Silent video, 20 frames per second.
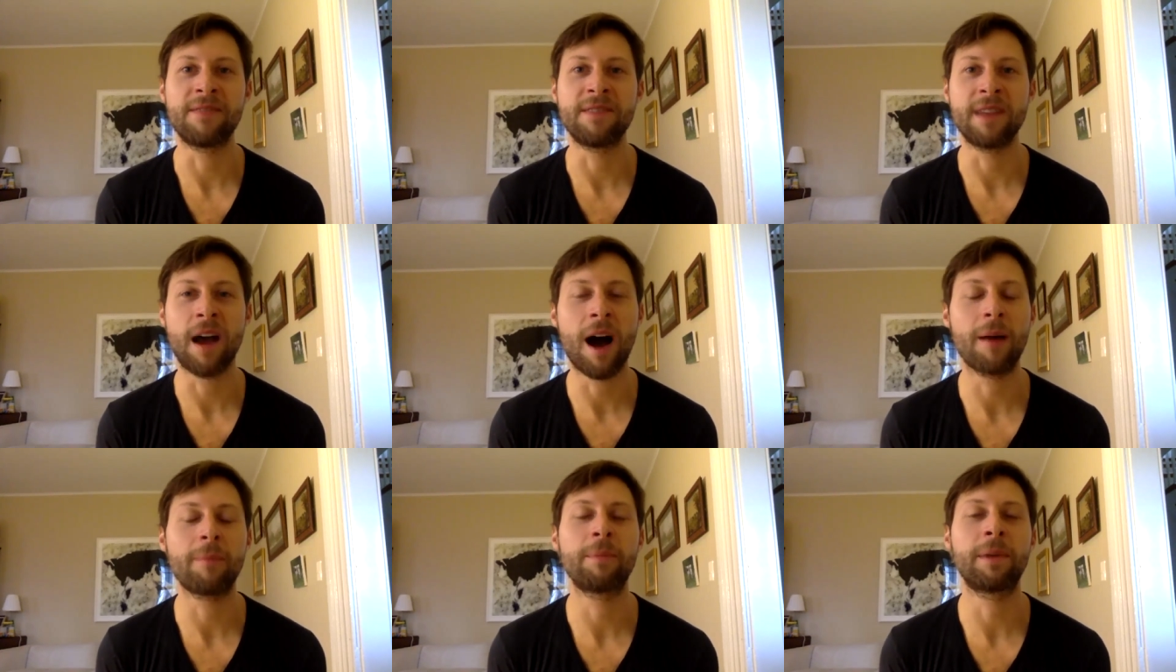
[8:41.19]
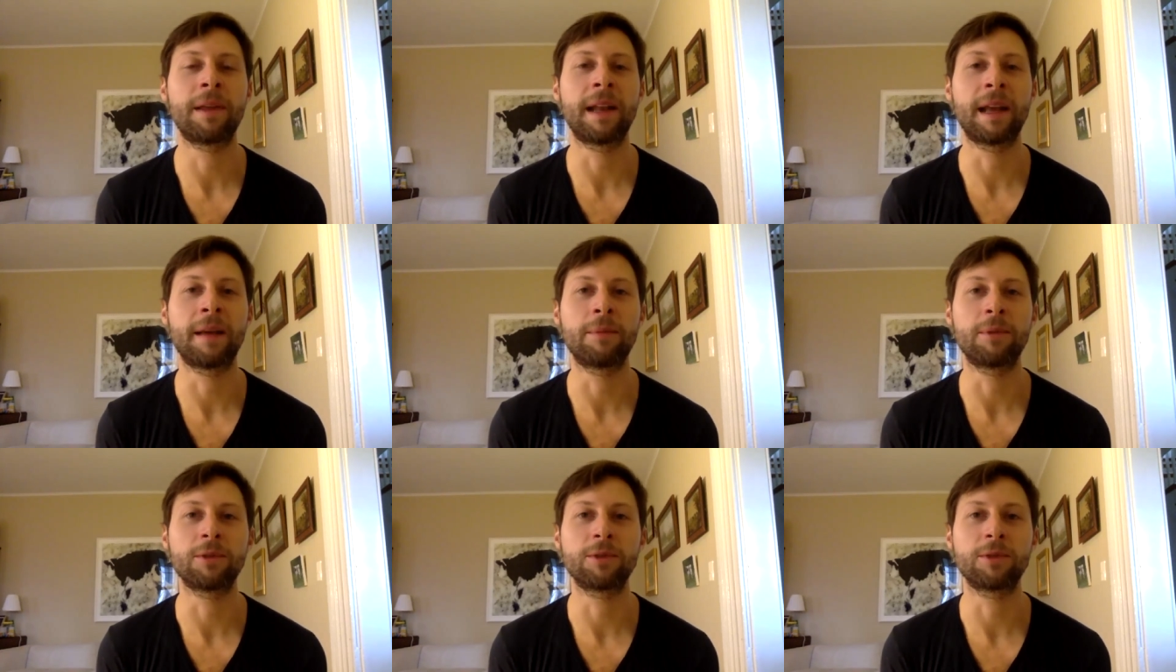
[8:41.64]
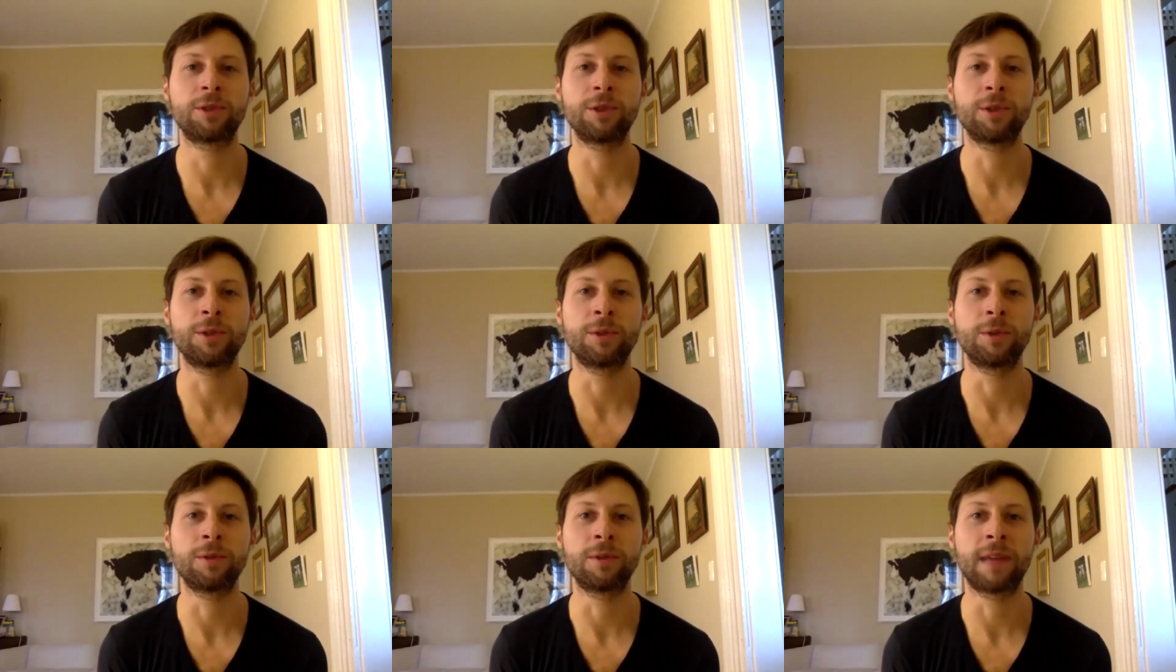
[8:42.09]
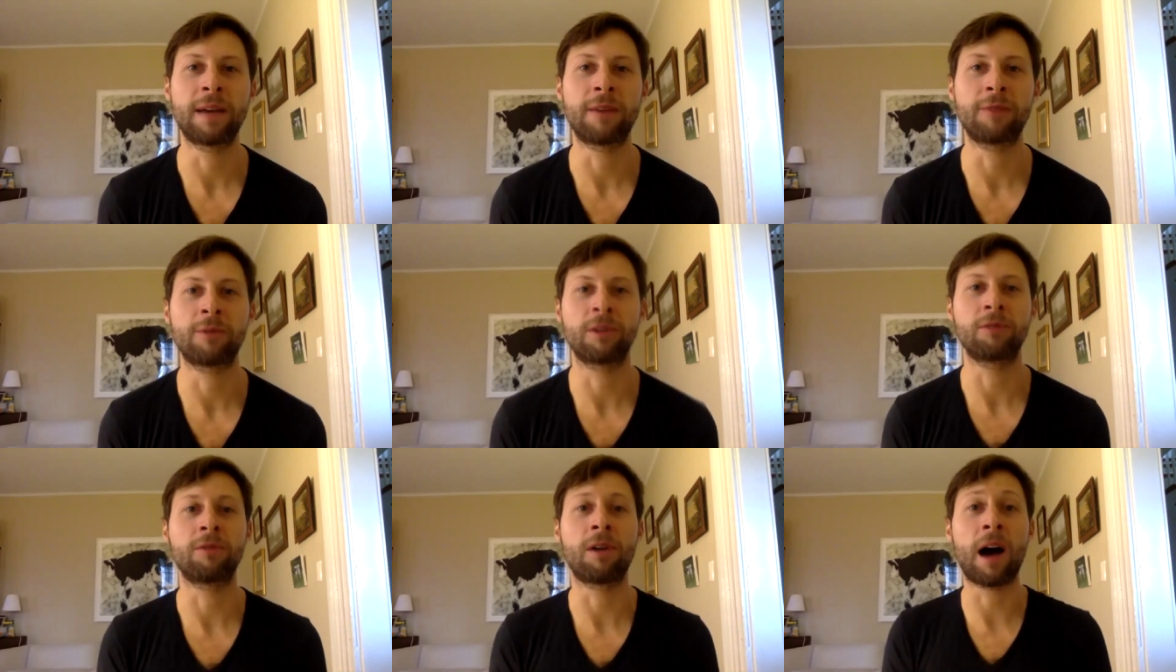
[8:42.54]
not been able to that
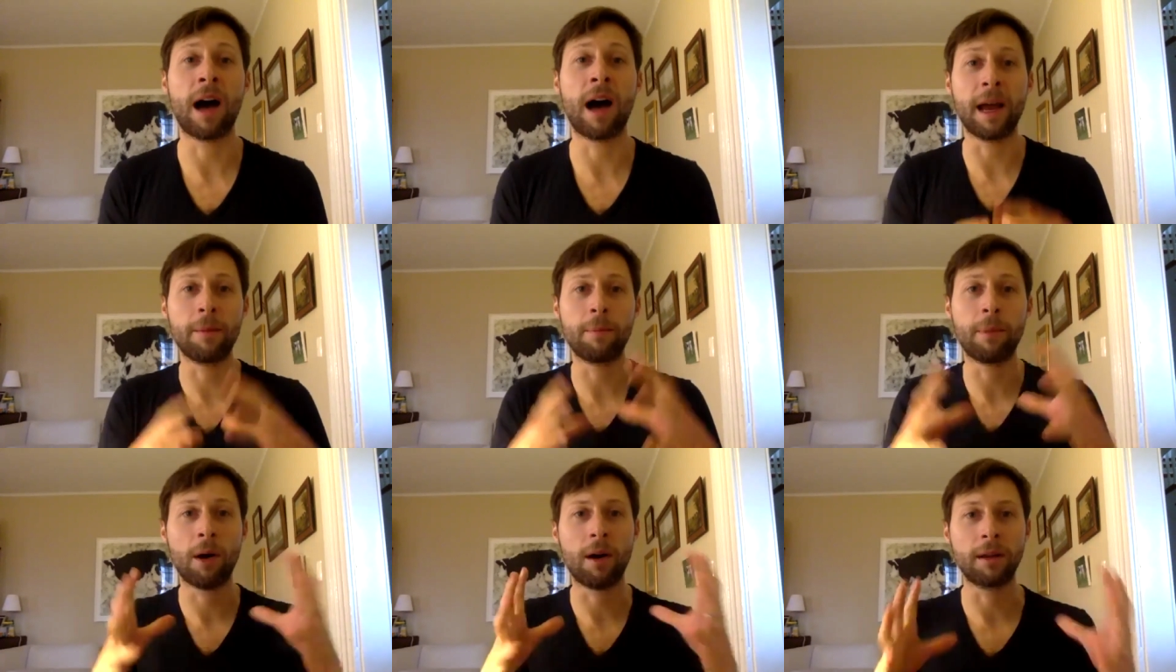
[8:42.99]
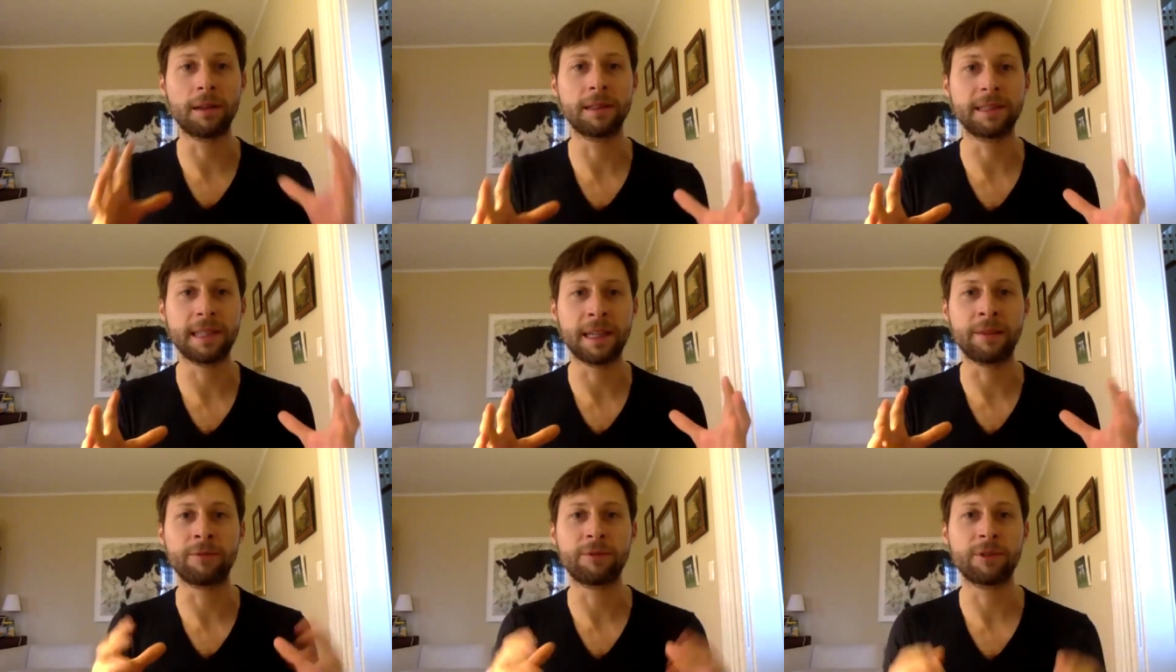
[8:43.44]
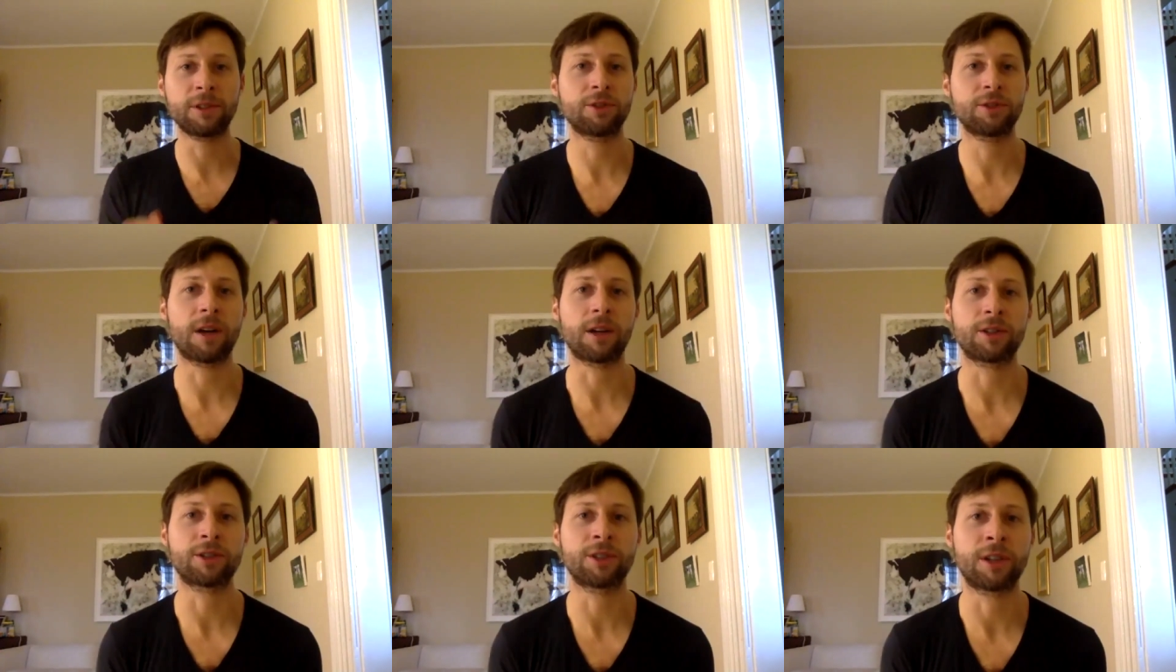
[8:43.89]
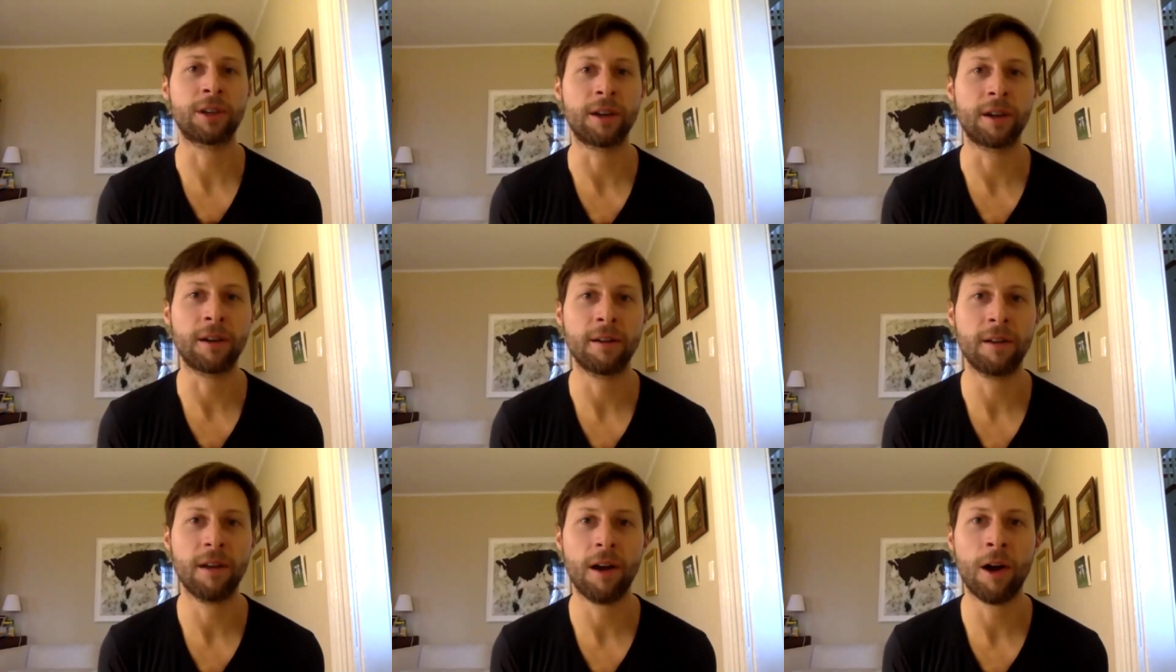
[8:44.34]
rely upon this
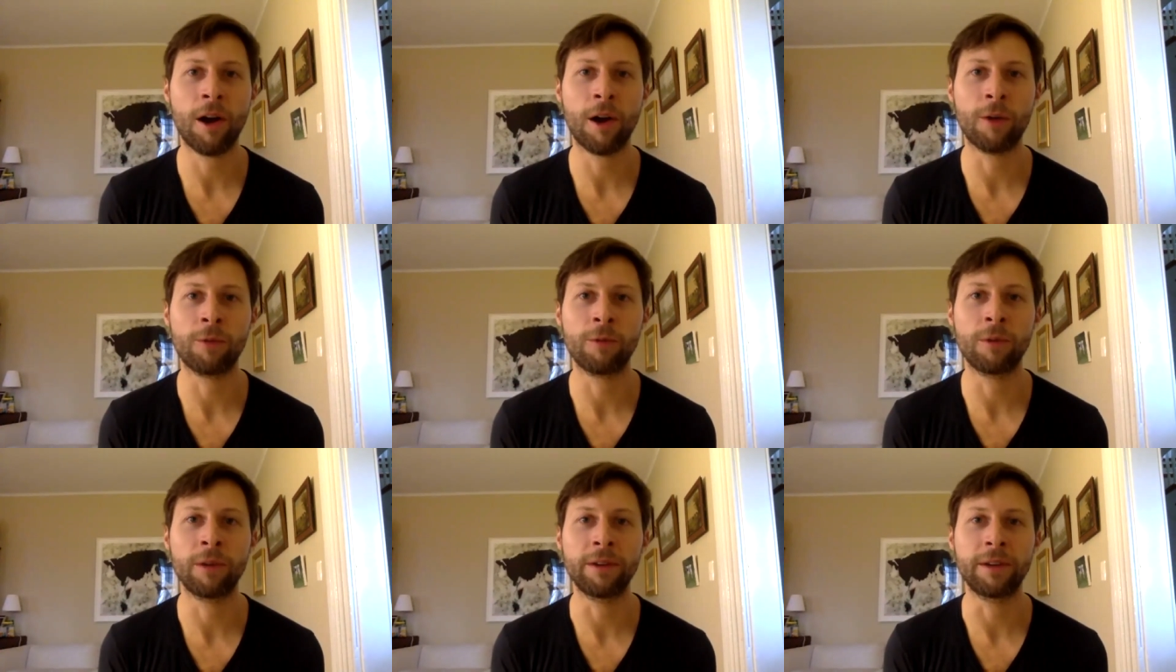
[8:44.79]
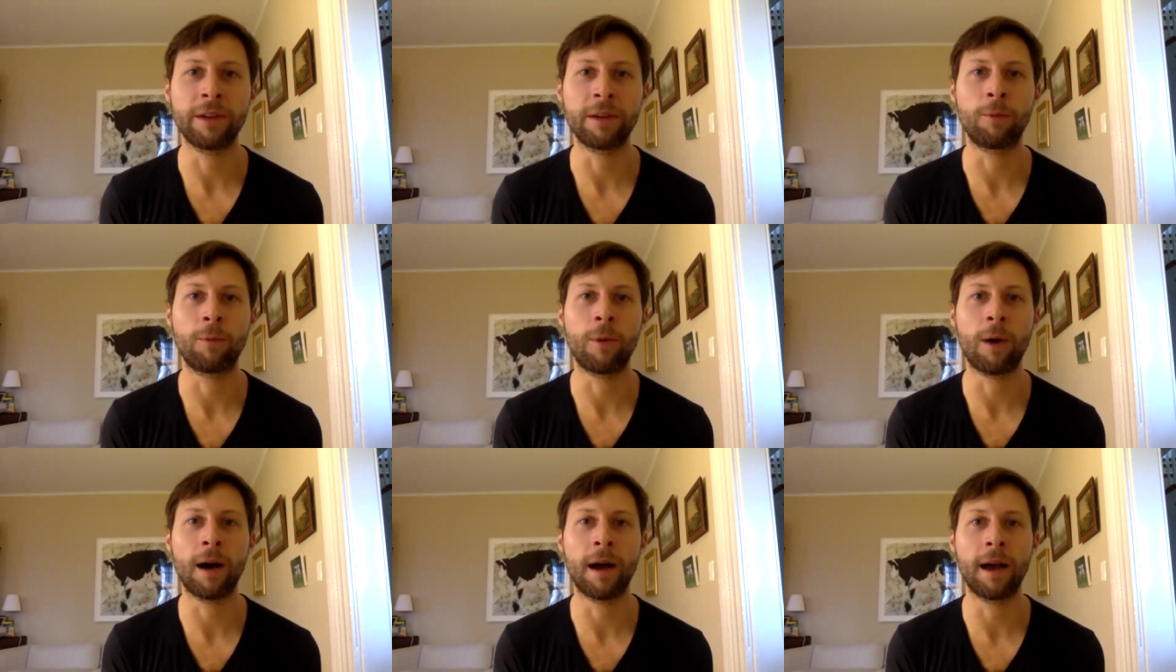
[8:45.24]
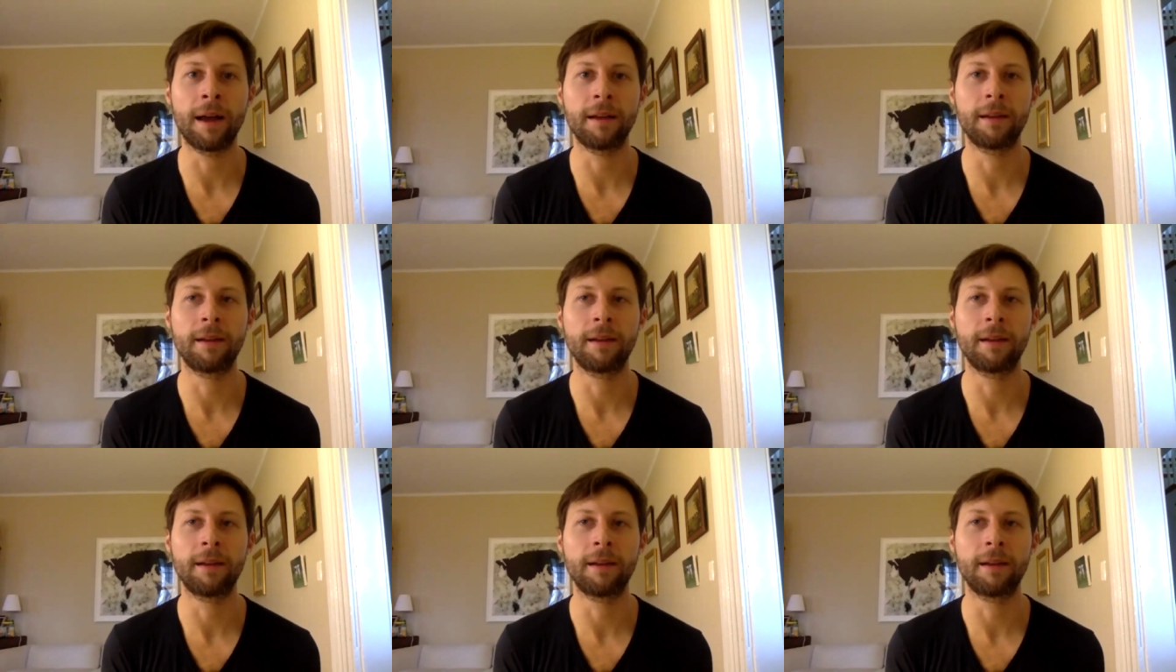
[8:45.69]
infrastructure are really what